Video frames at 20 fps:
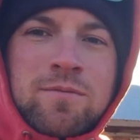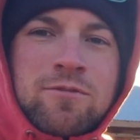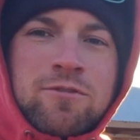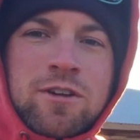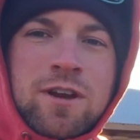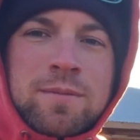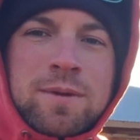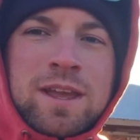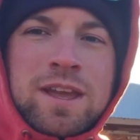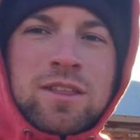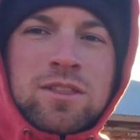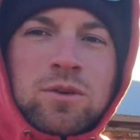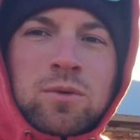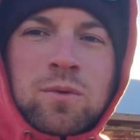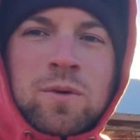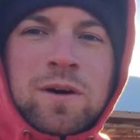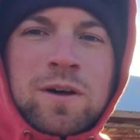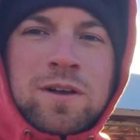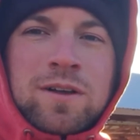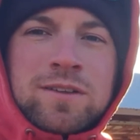framing out the
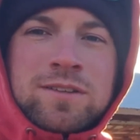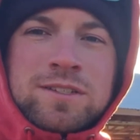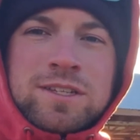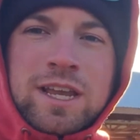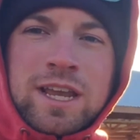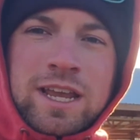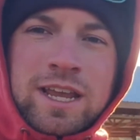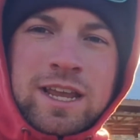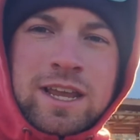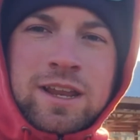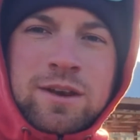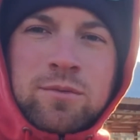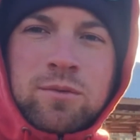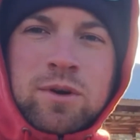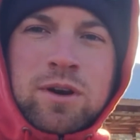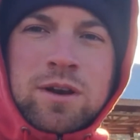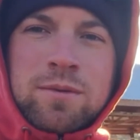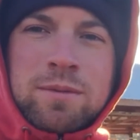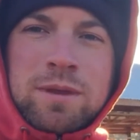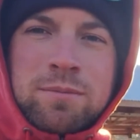walls, and we're
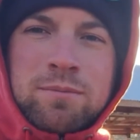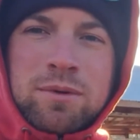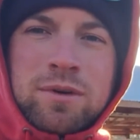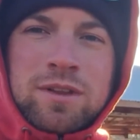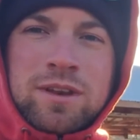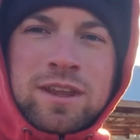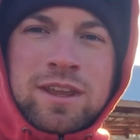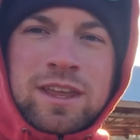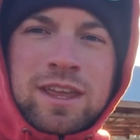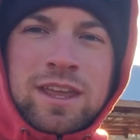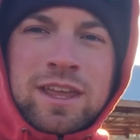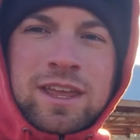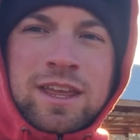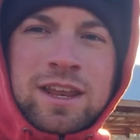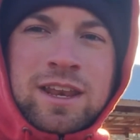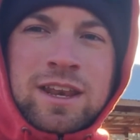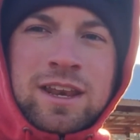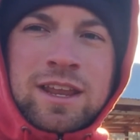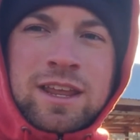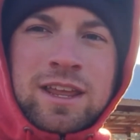going to be putting
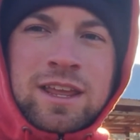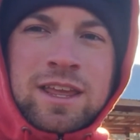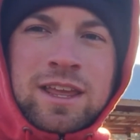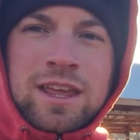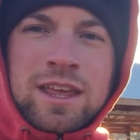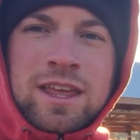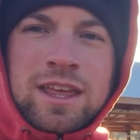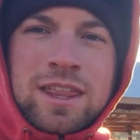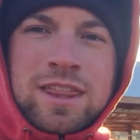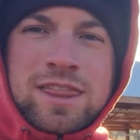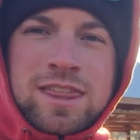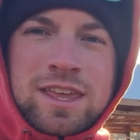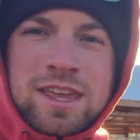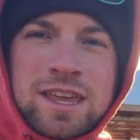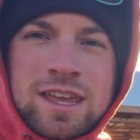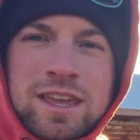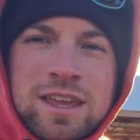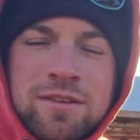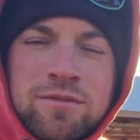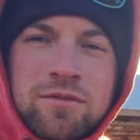in
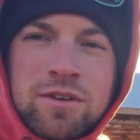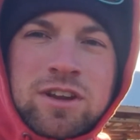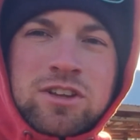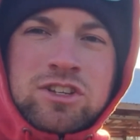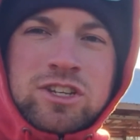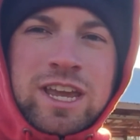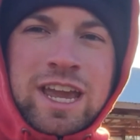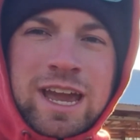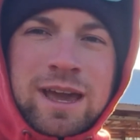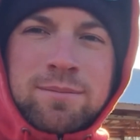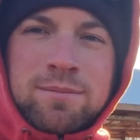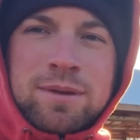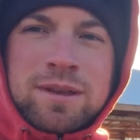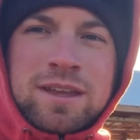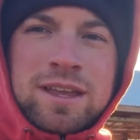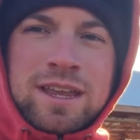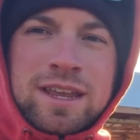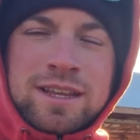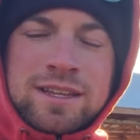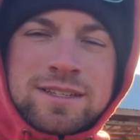the ridge cap
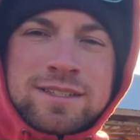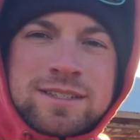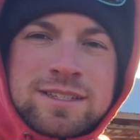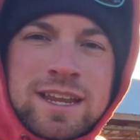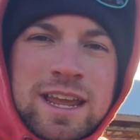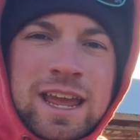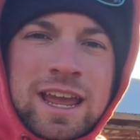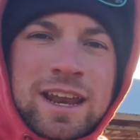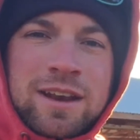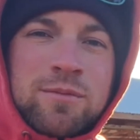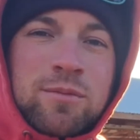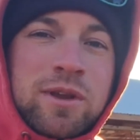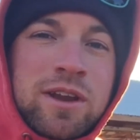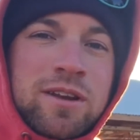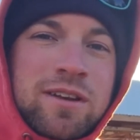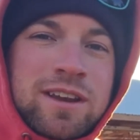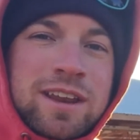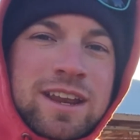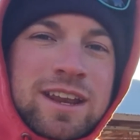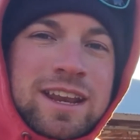instead. We
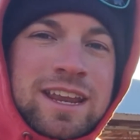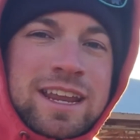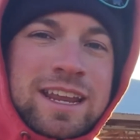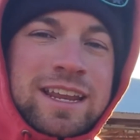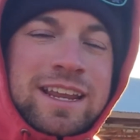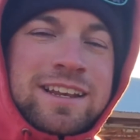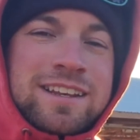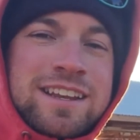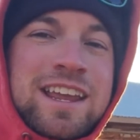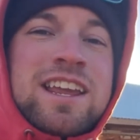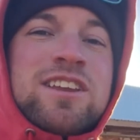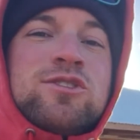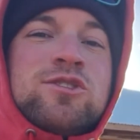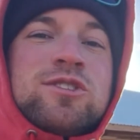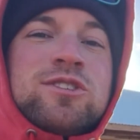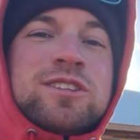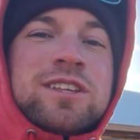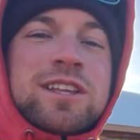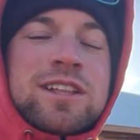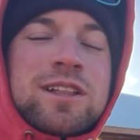are getting
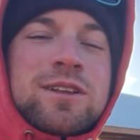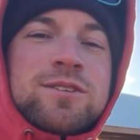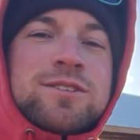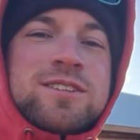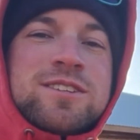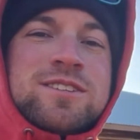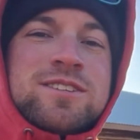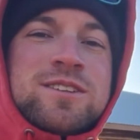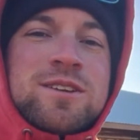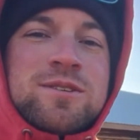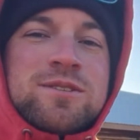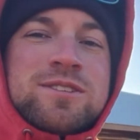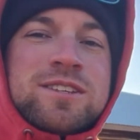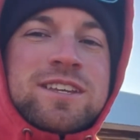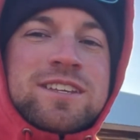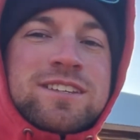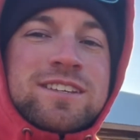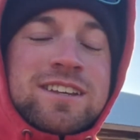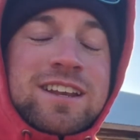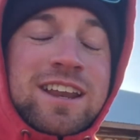dangerously close to snow
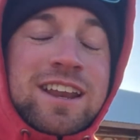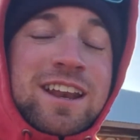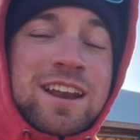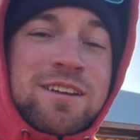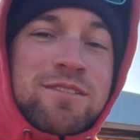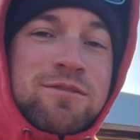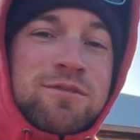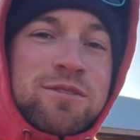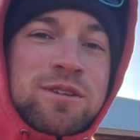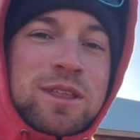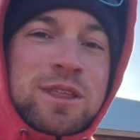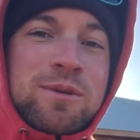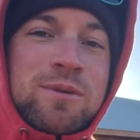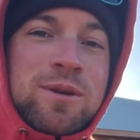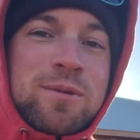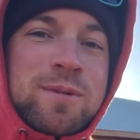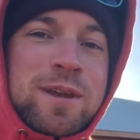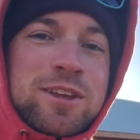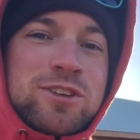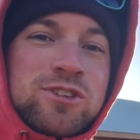season, and I really
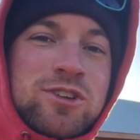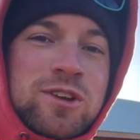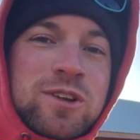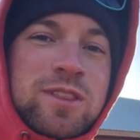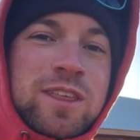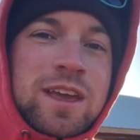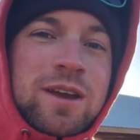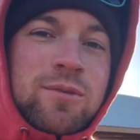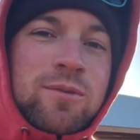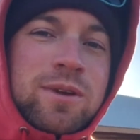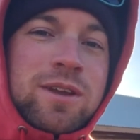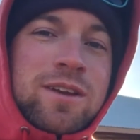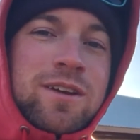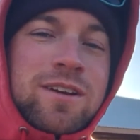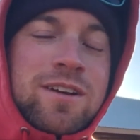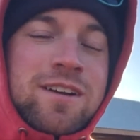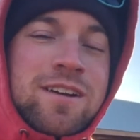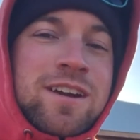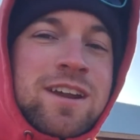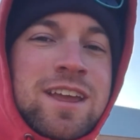want to make sure that we
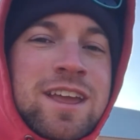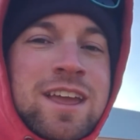are